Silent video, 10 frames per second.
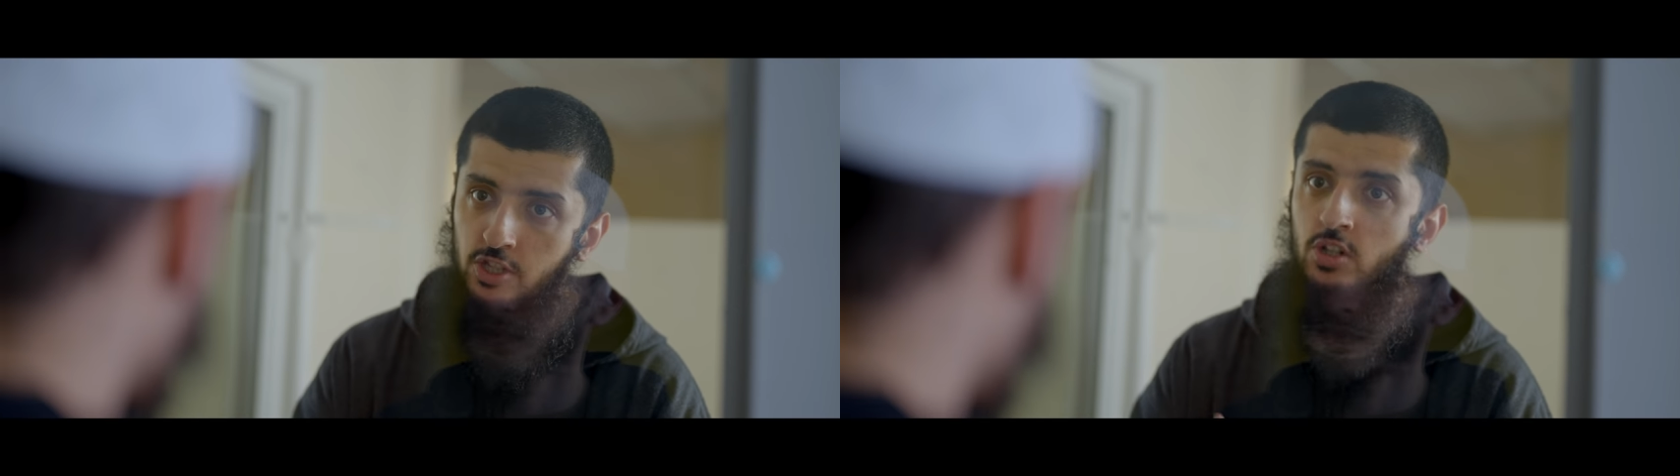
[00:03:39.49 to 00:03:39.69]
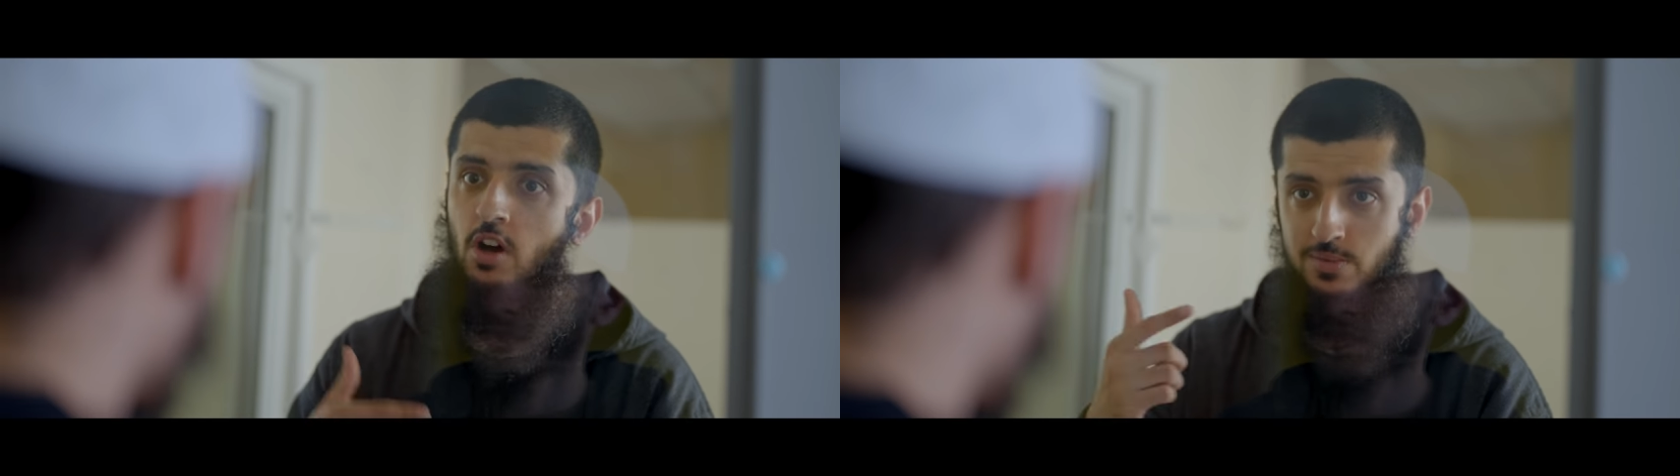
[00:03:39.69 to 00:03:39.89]

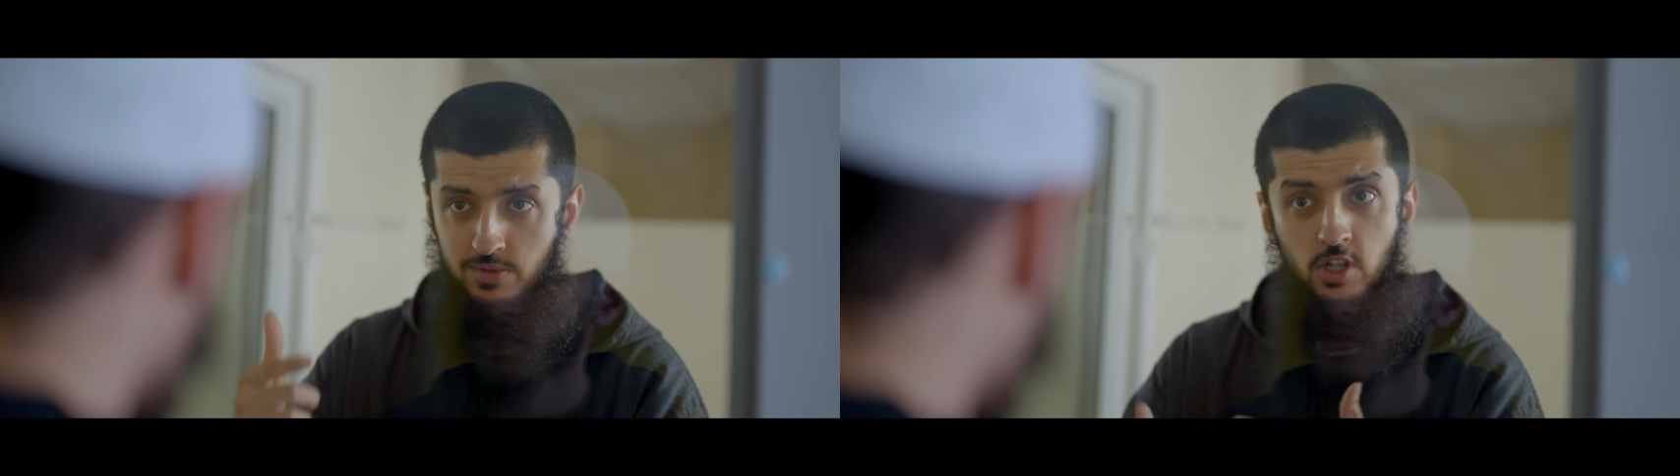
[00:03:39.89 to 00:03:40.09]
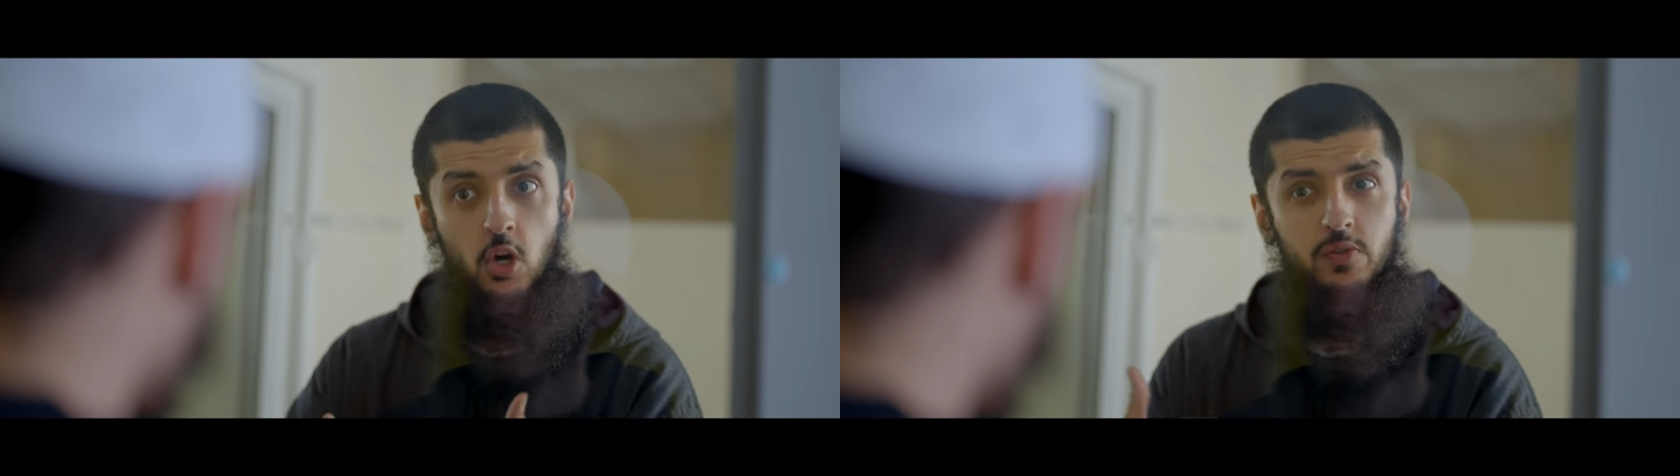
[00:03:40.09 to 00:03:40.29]
you can ask them
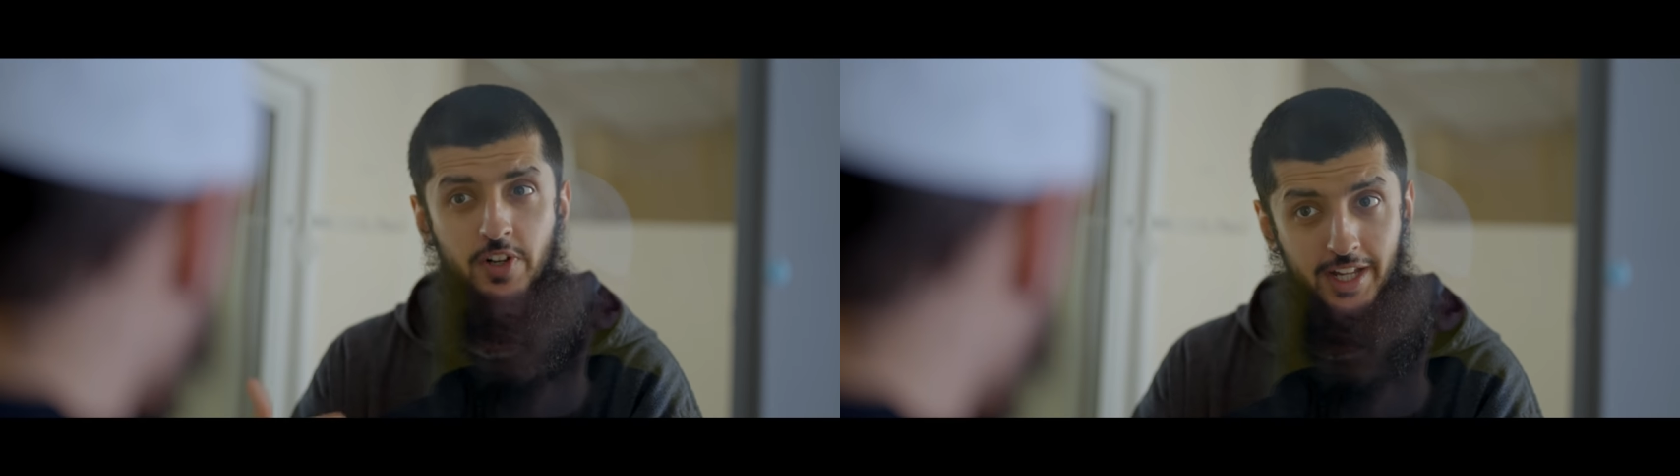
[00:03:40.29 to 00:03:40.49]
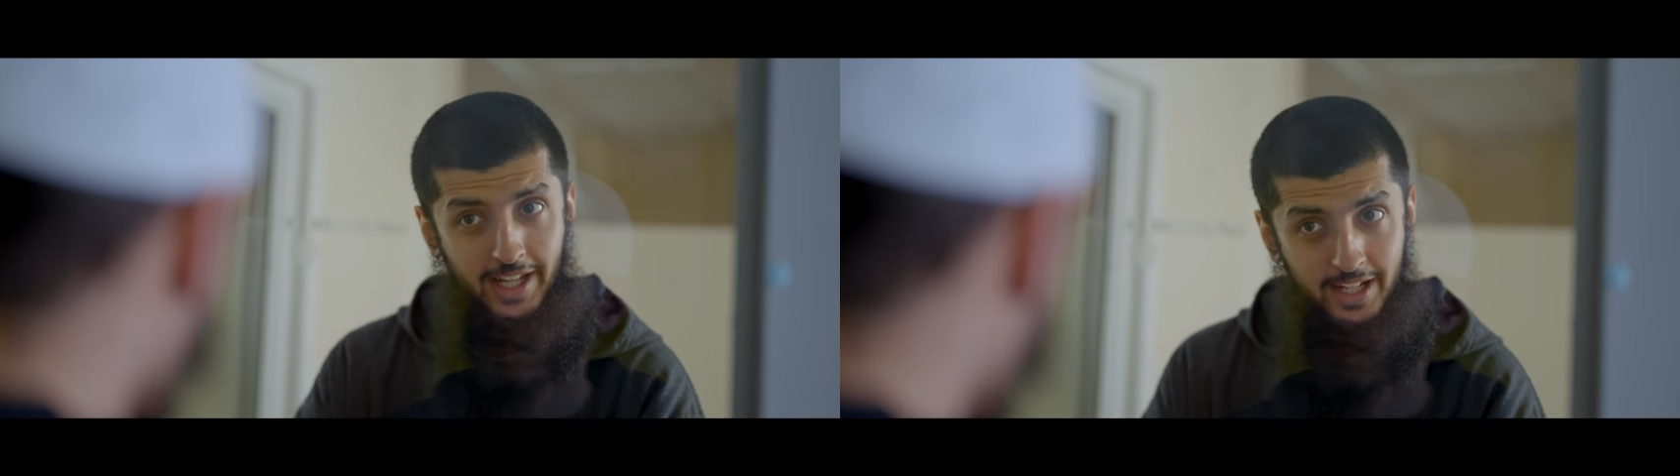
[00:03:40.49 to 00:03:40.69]
to go over
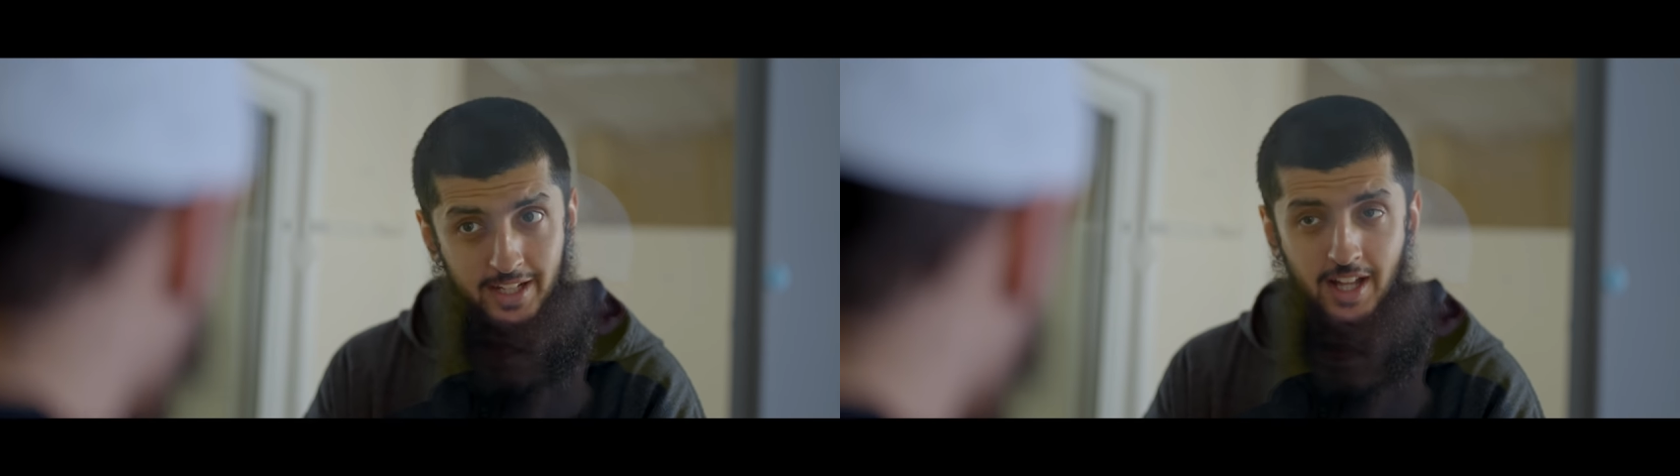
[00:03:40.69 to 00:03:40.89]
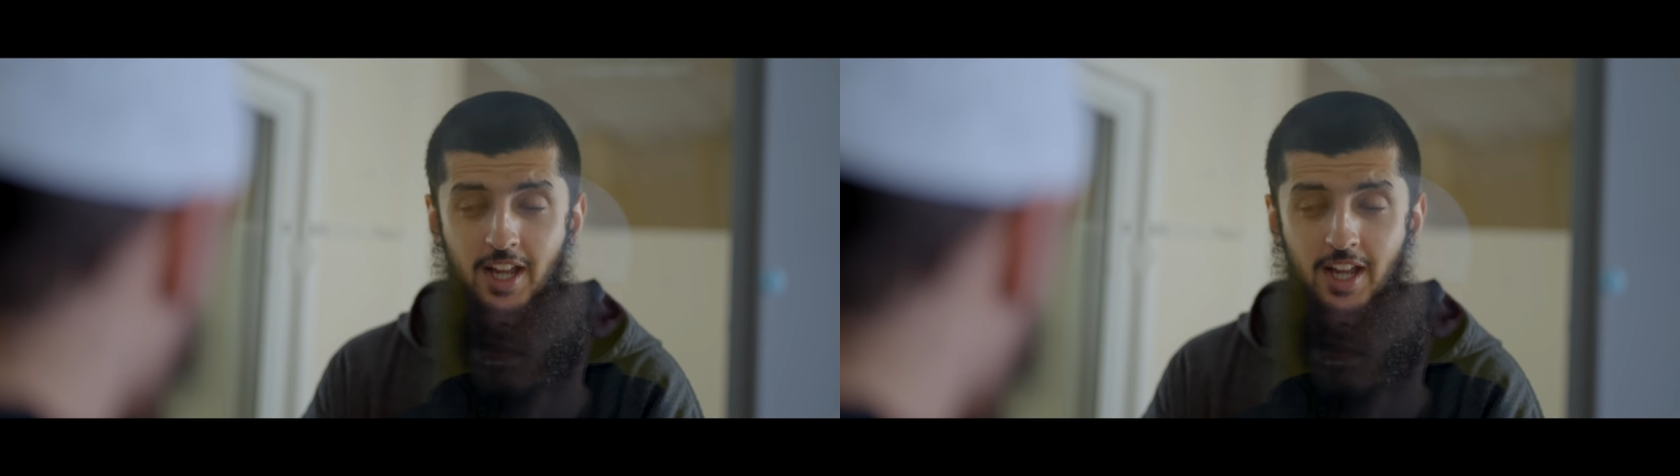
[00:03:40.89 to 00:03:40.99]
it again.